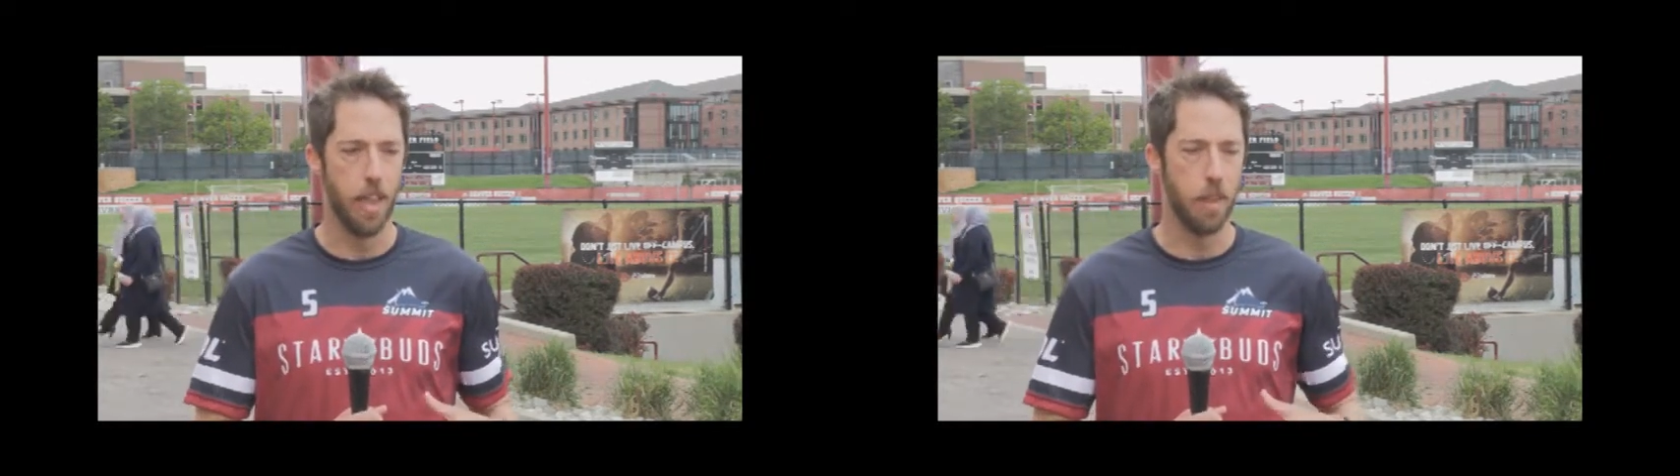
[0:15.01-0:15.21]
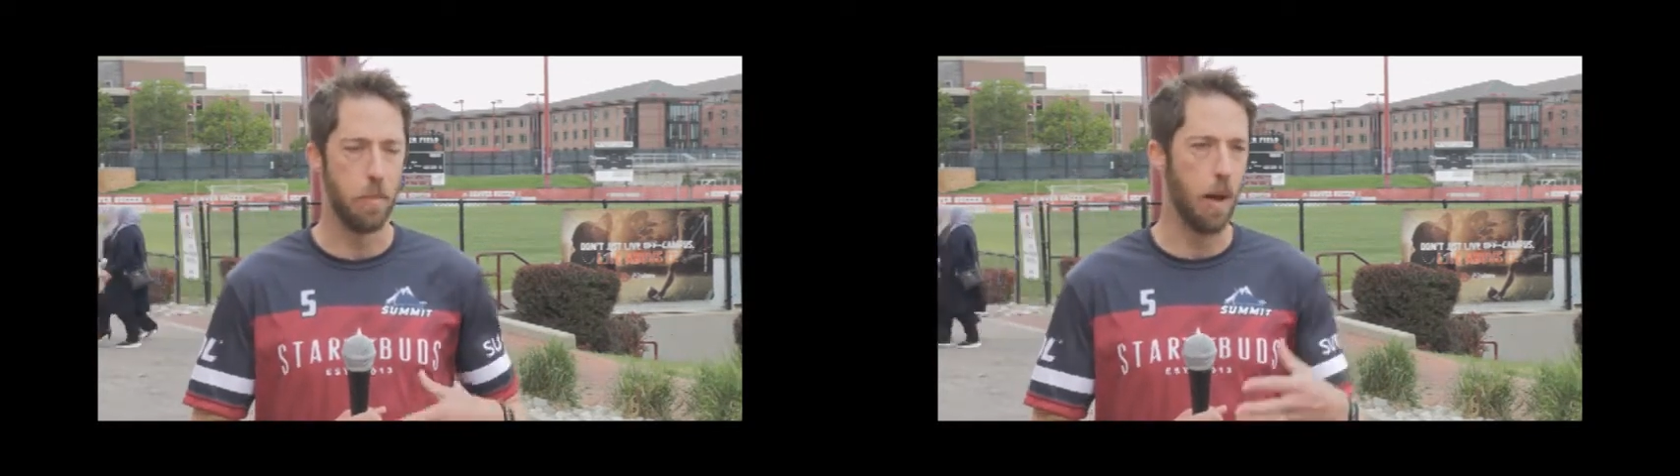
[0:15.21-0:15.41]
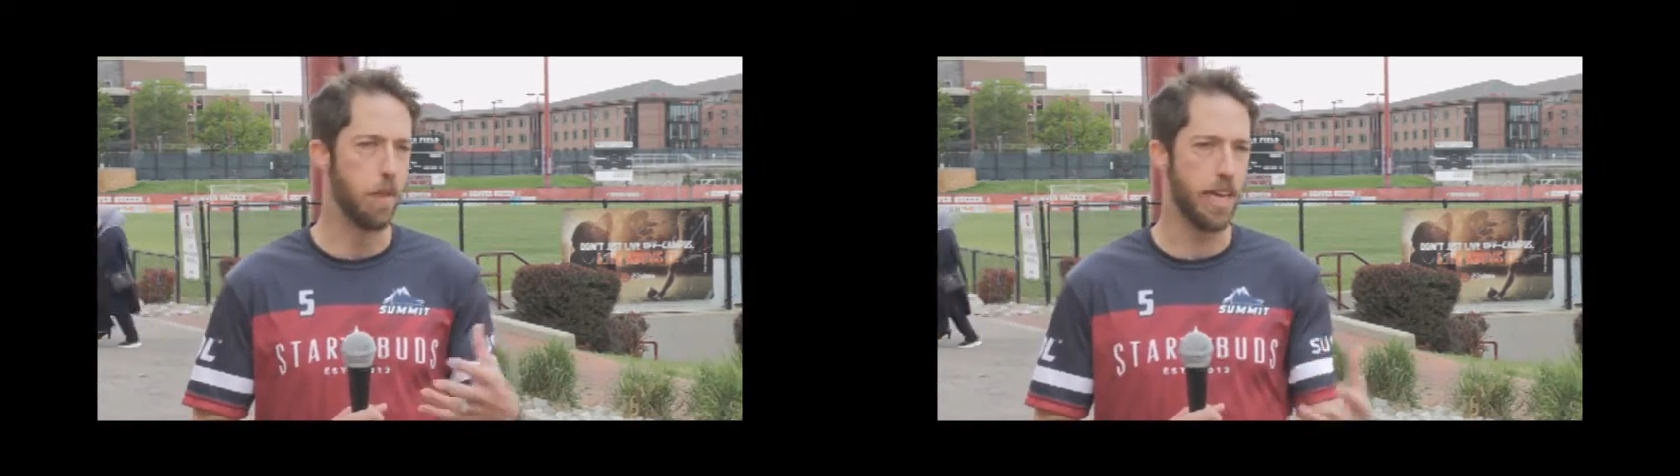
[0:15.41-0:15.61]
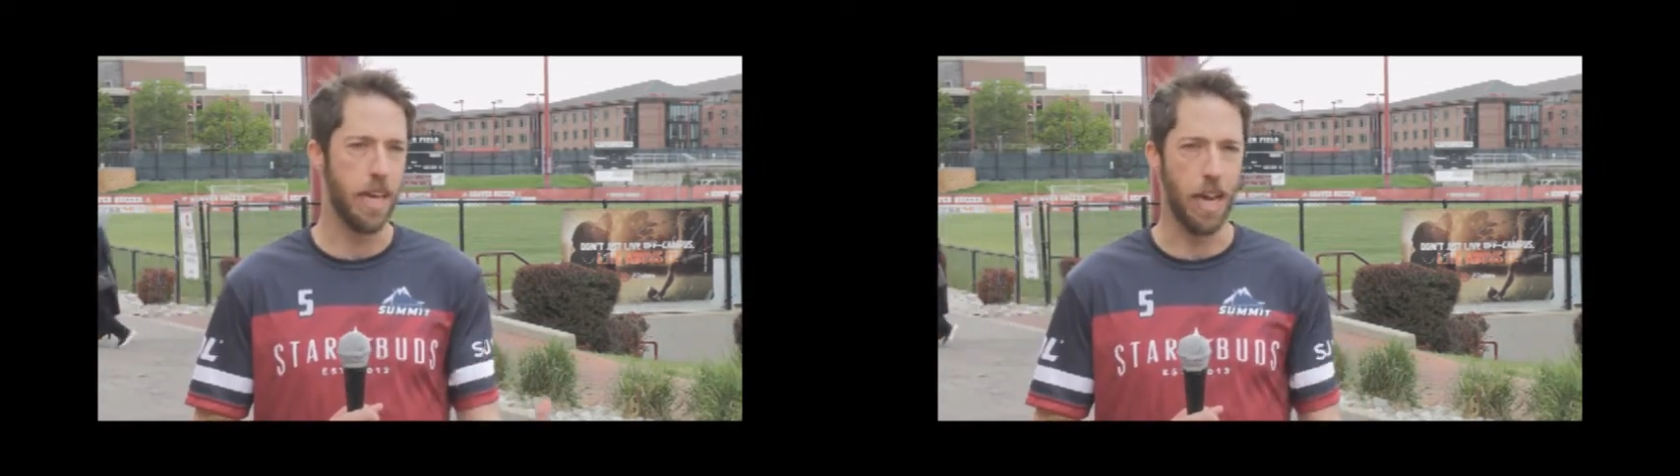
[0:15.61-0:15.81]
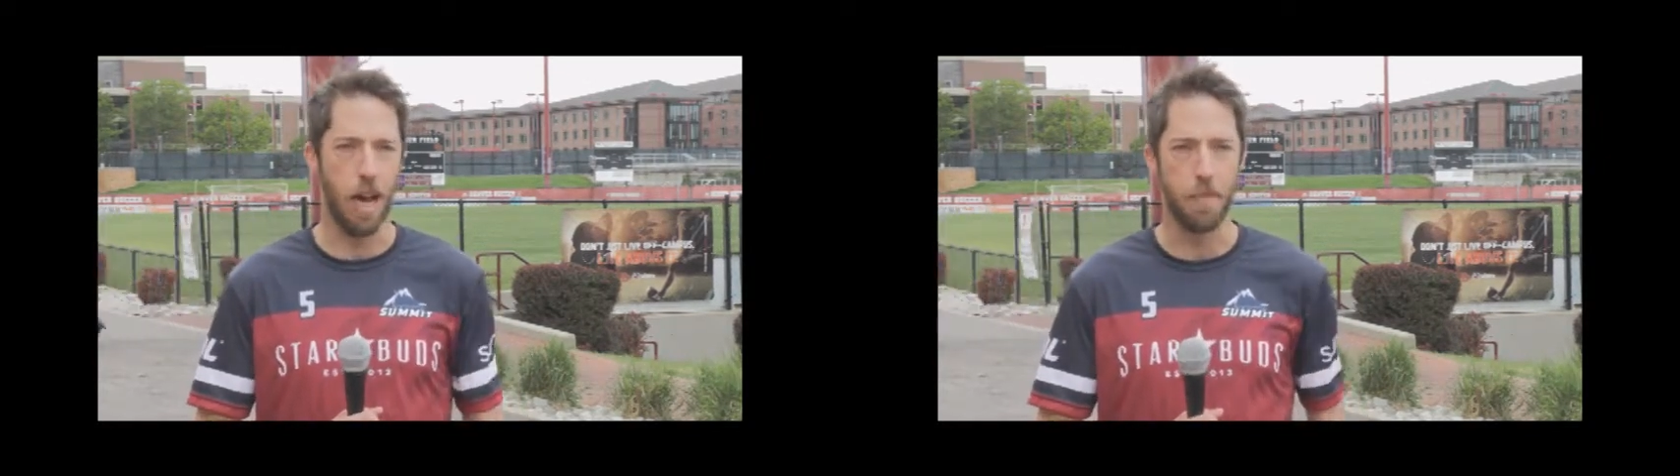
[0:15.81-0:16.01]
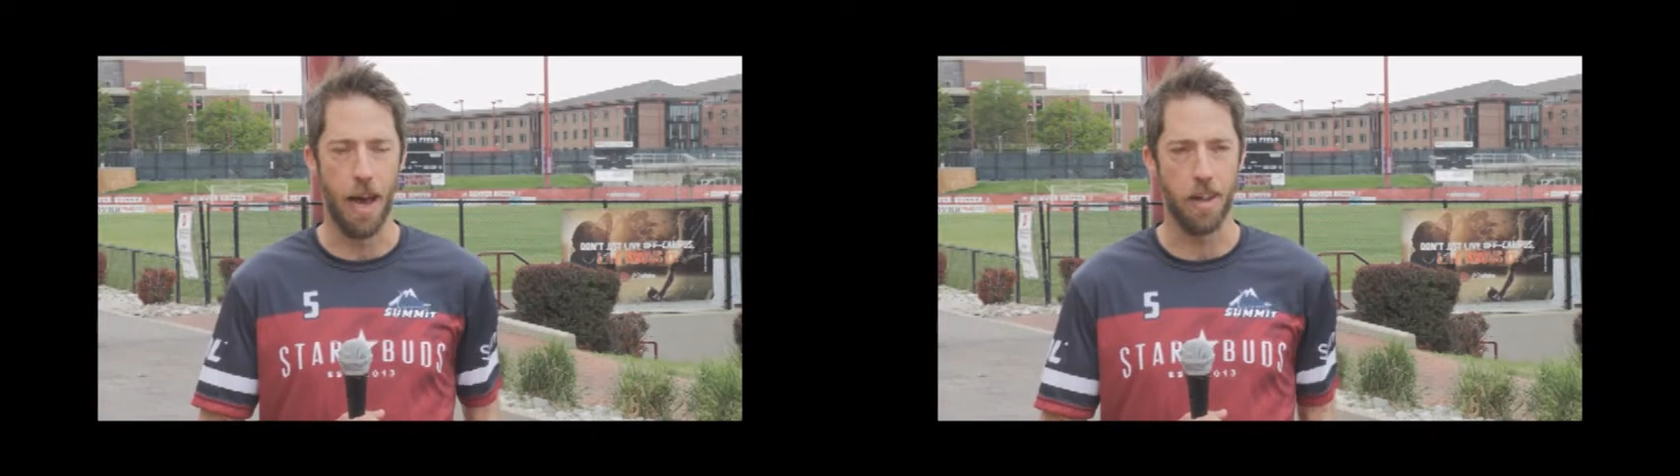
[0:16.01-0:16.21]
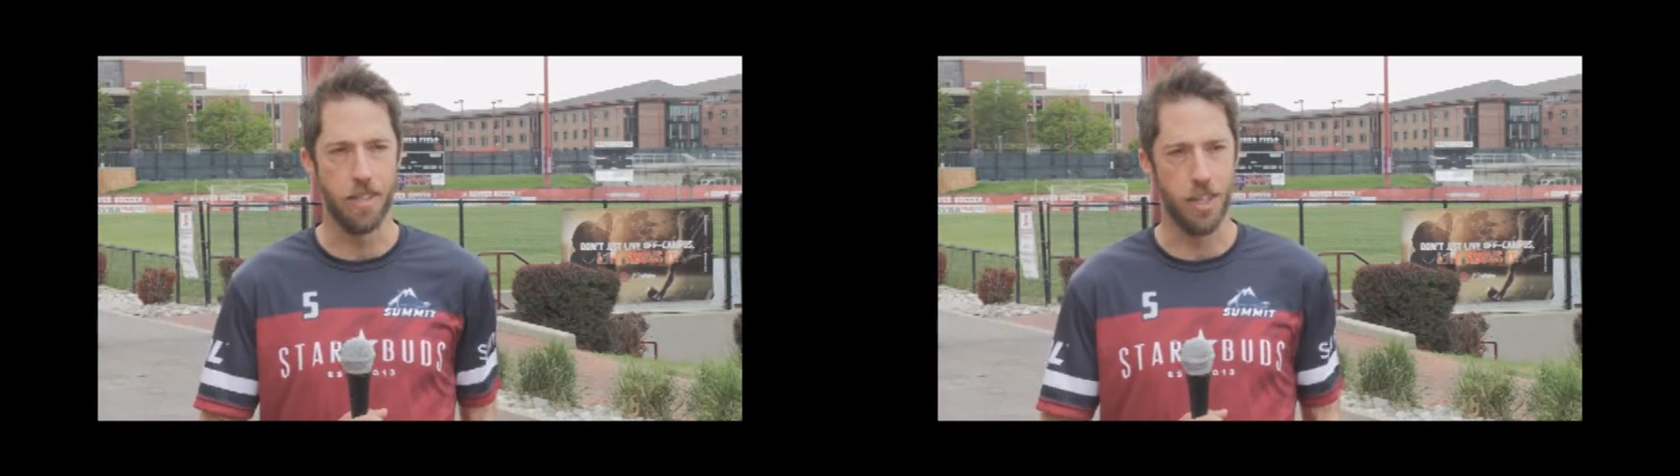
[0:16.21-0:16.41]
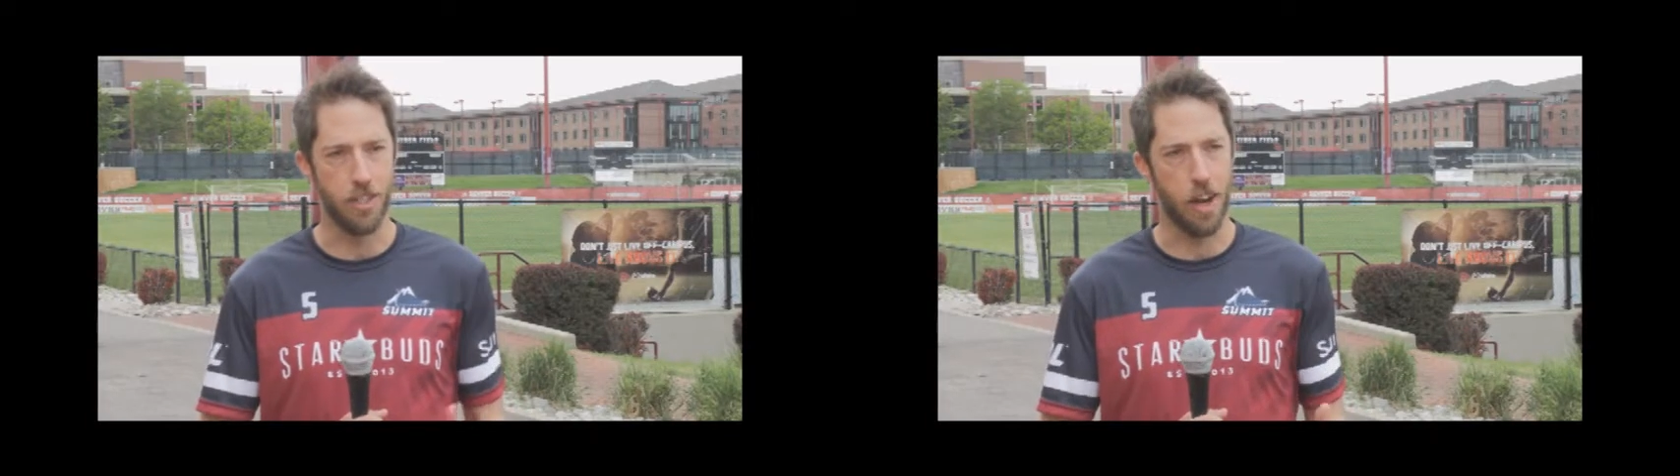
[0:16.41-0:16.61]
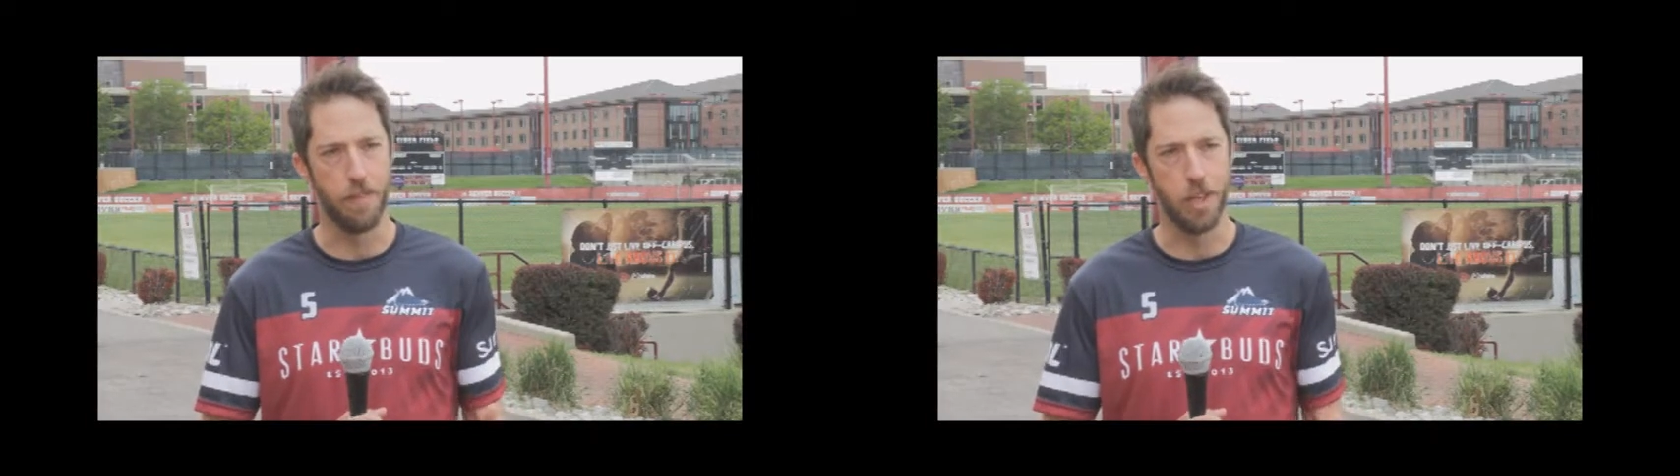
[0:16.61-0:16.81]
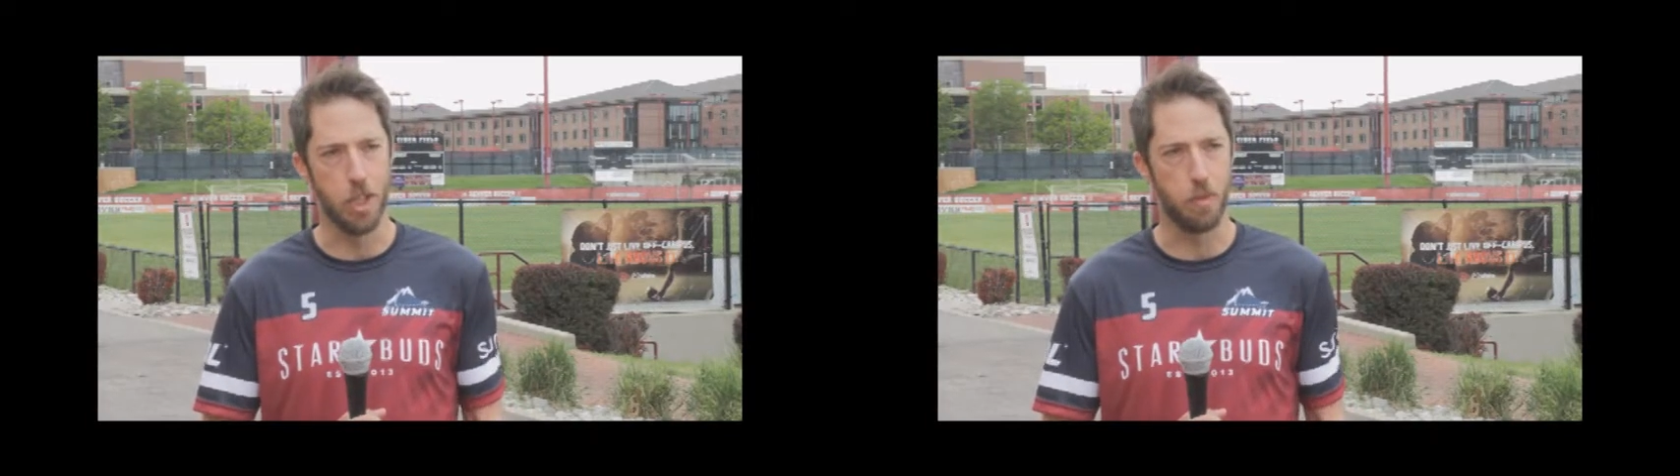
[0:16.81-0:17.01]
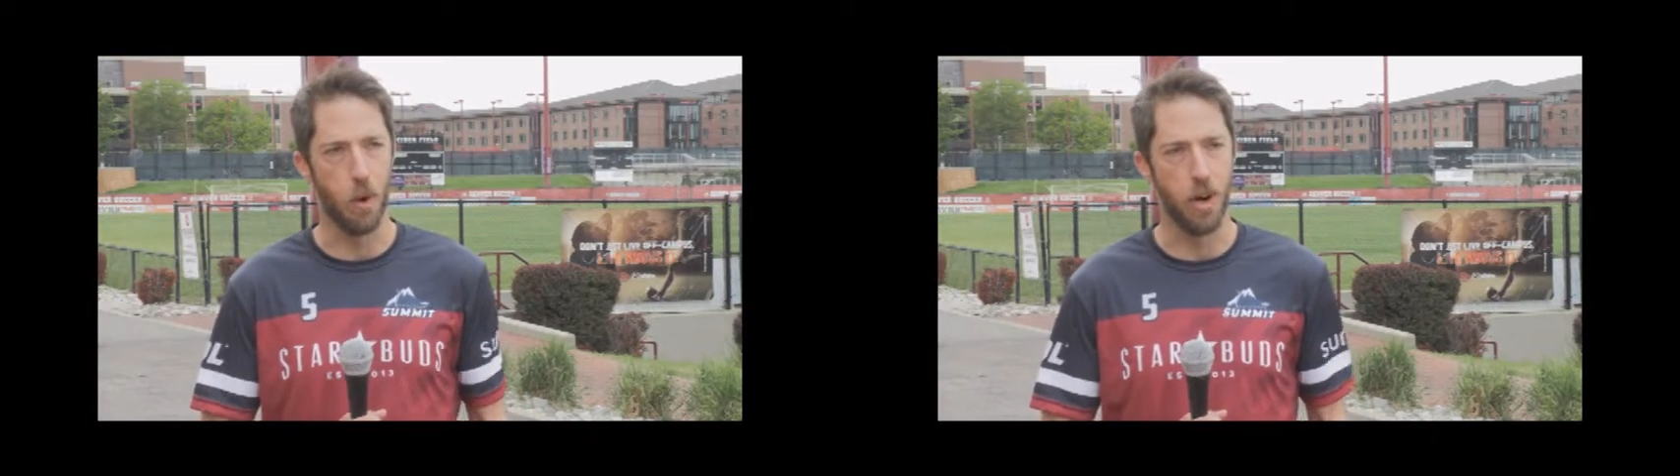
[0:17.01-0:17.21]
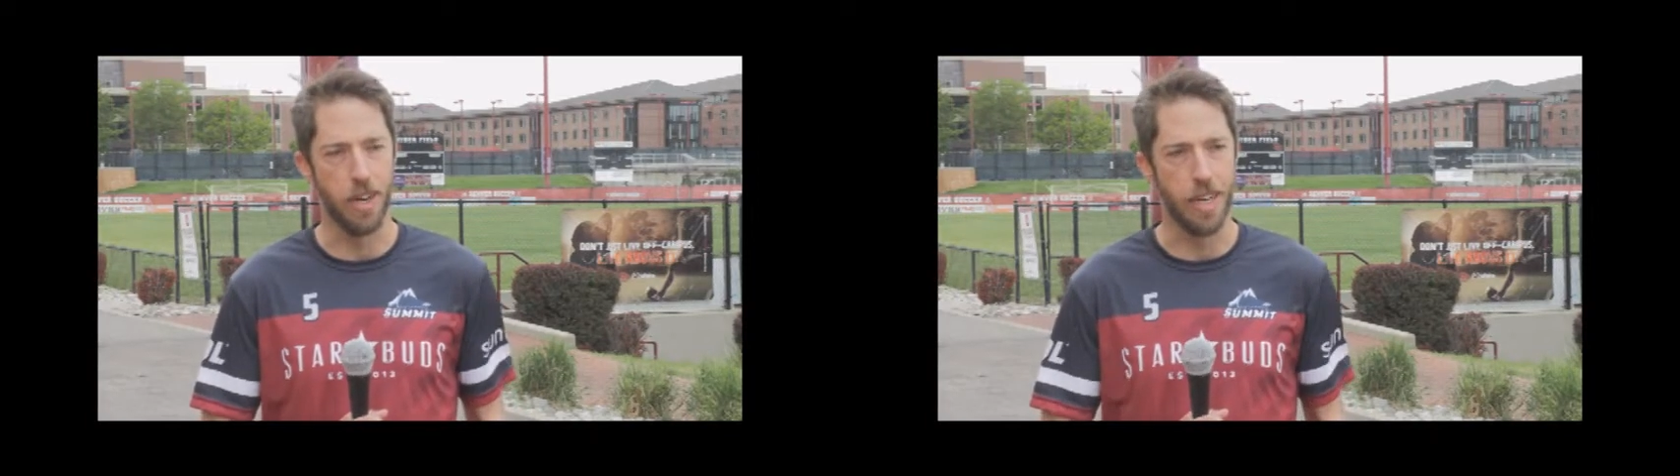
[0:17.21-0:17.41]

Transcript: the public can come out and discover the sport,